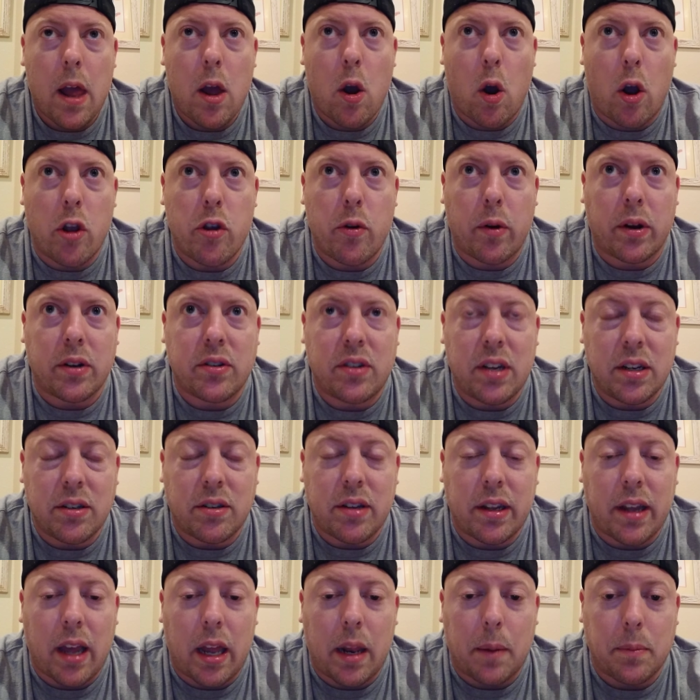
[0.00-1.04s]
on your
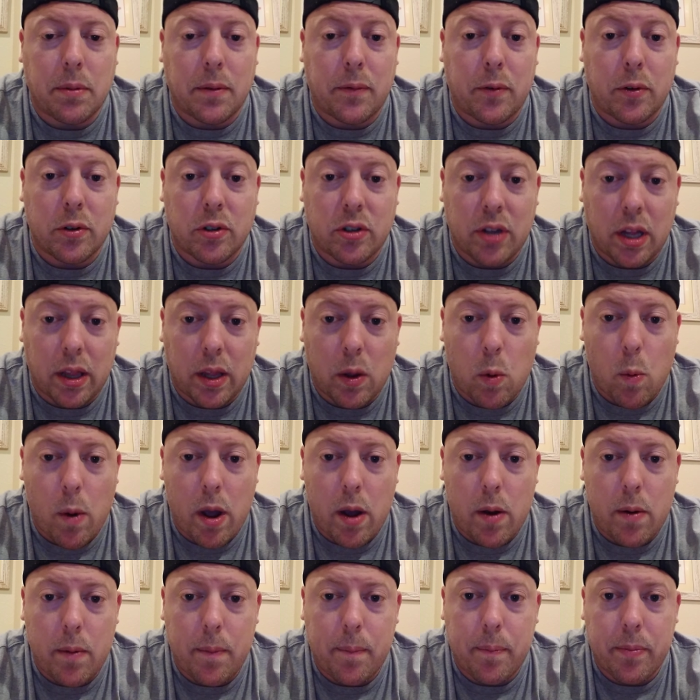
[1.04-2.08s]
existing items, if you're selling
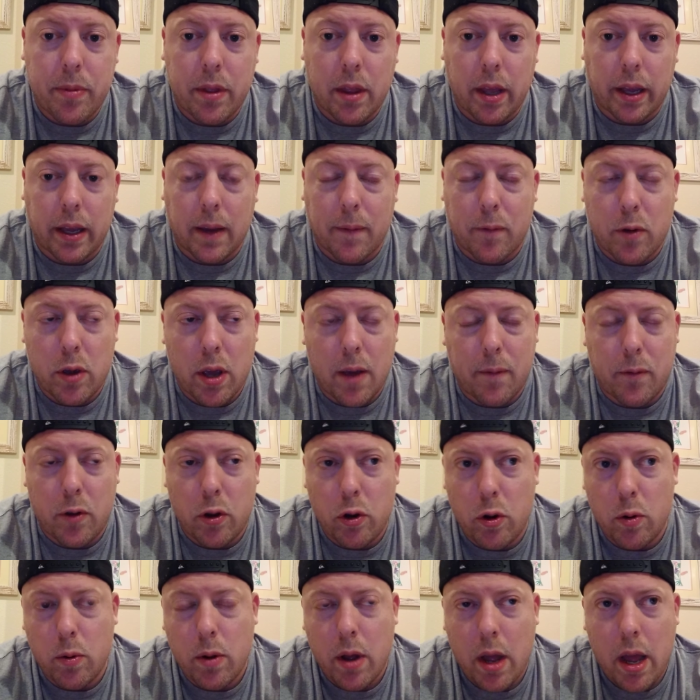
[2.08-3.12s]
well, like if you
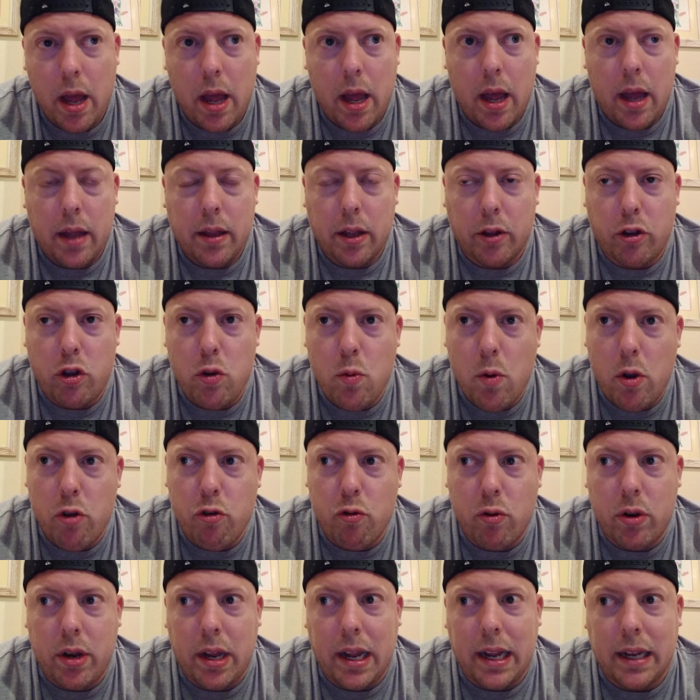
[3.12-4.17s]
do, the
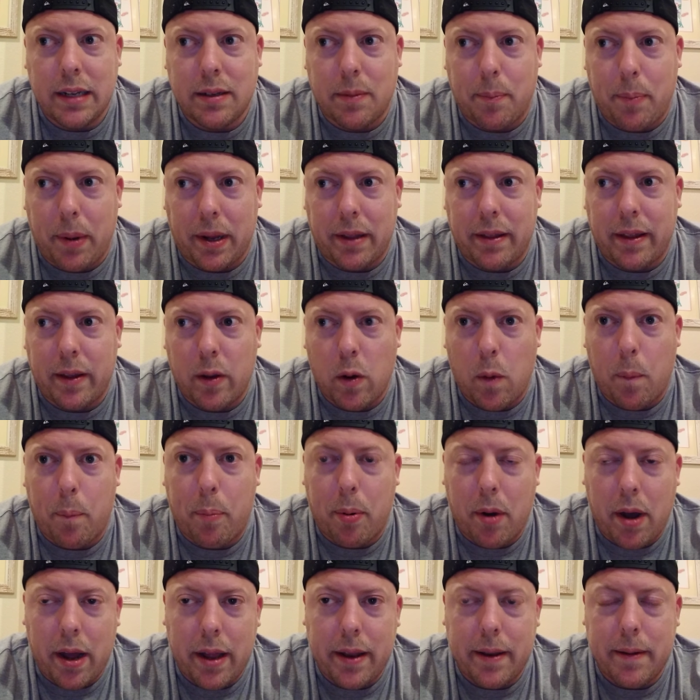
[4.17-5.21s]
200 is a big deal,
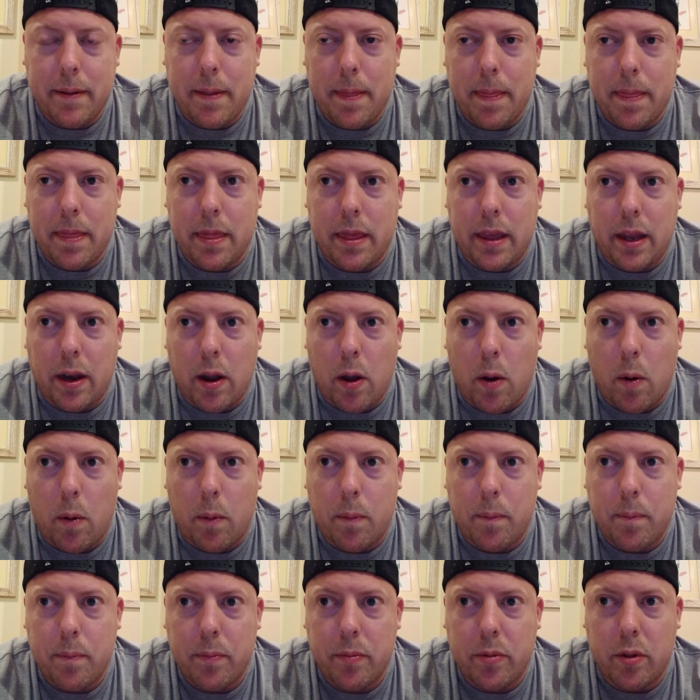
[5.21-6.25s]
but
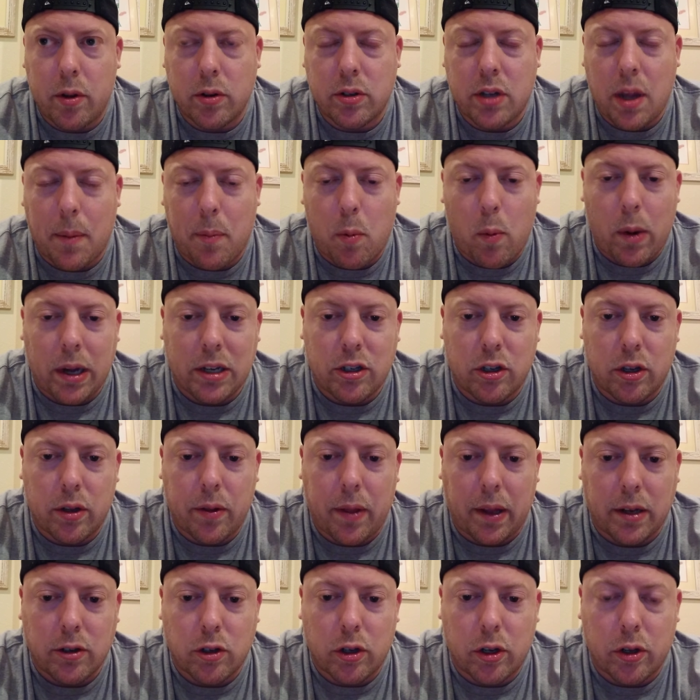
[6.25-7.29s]
there's a couple
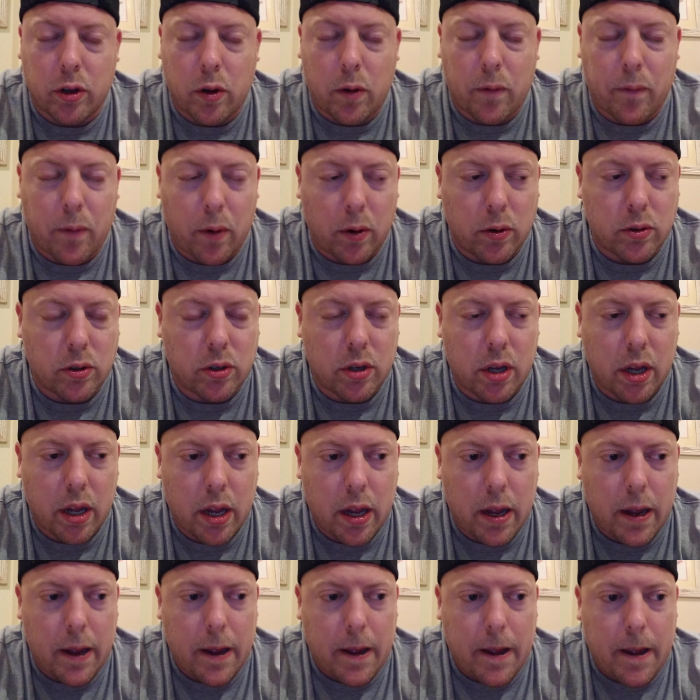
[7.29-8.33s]
things you can do. First,
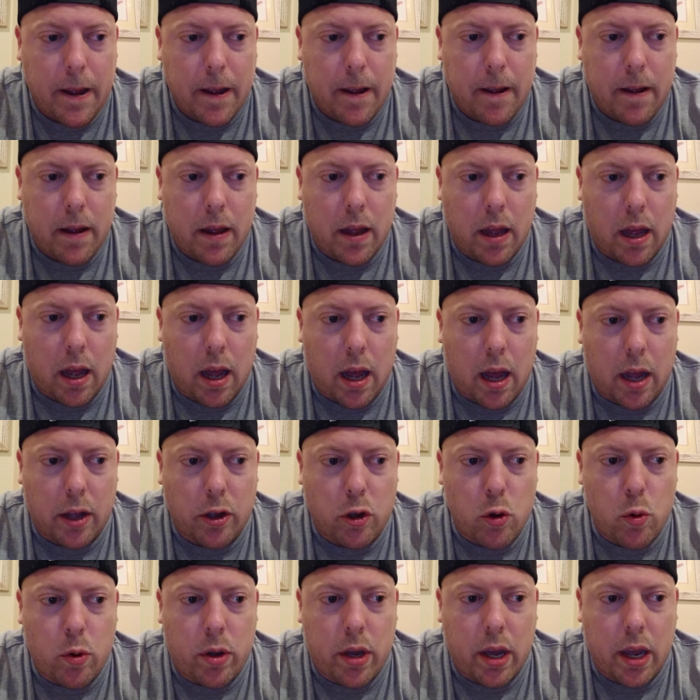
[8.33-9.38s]

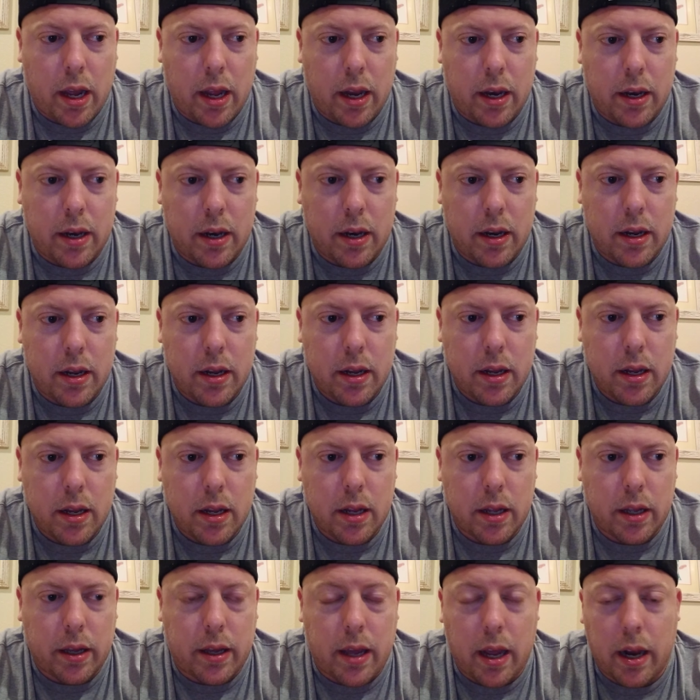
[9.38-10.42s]
you can
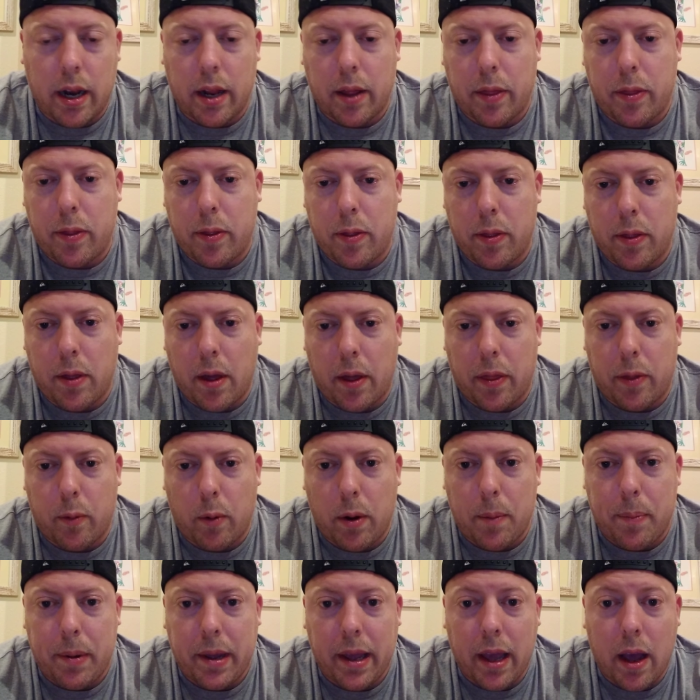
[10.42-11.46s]
get a
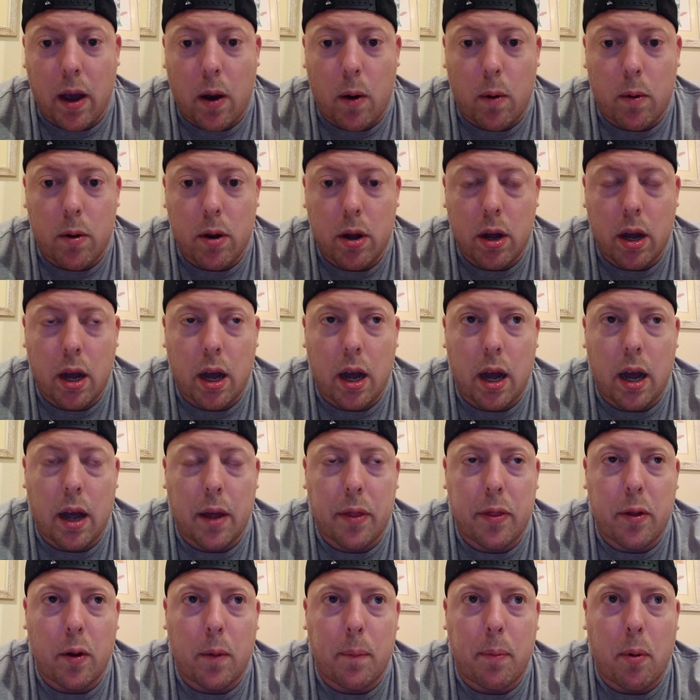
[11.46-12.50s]
3PL,
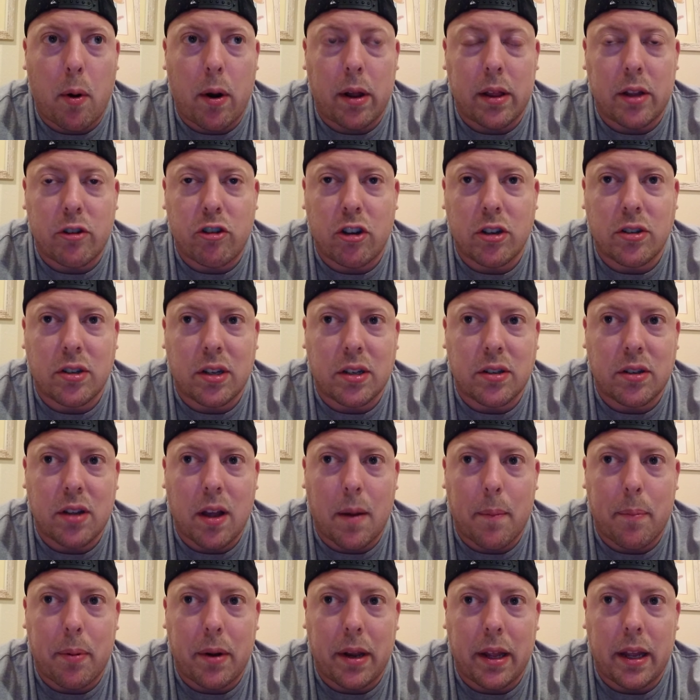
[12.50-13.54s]
third-party logistics
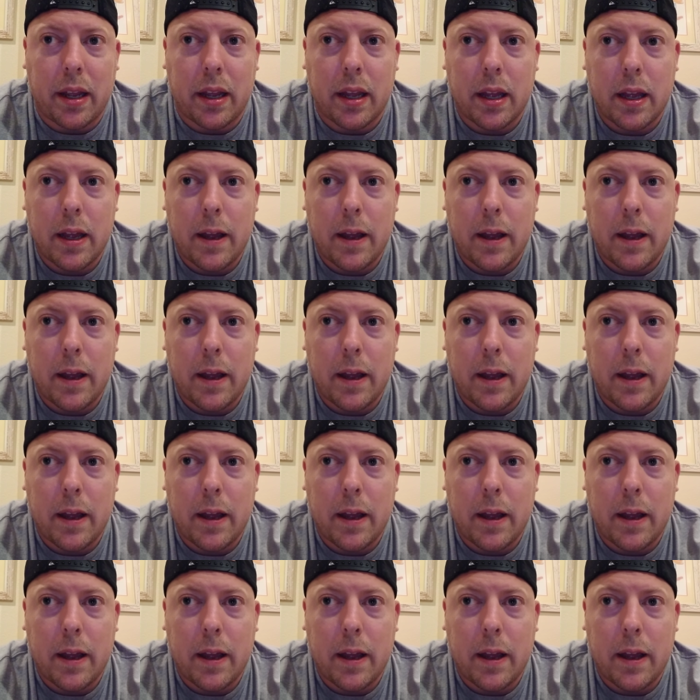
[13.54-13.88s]
company,